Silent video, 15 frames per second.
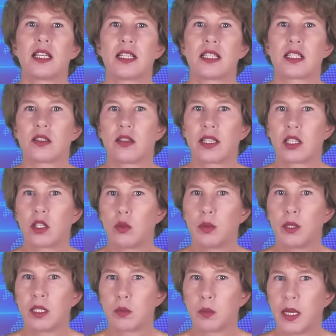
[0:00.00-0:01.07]
So I copy
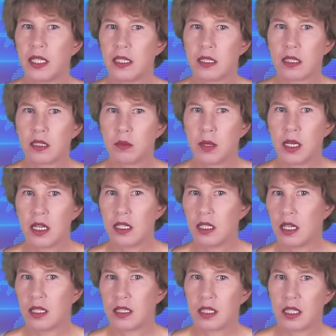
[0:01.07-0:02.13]
and pasted my
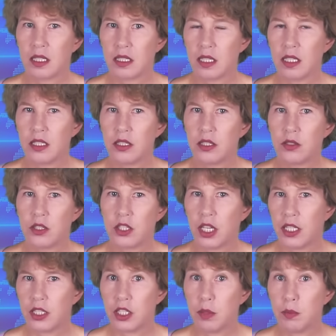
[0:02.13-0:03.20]
LaTeX into
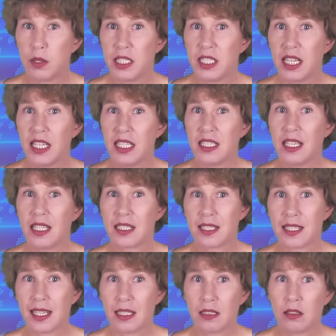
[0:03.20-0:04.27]
ChatGPT and
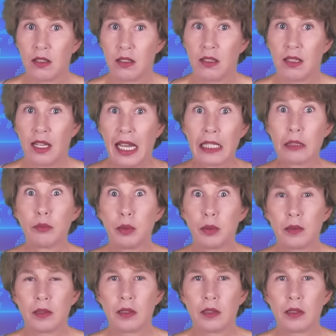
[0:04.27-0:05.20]
said, "Help!"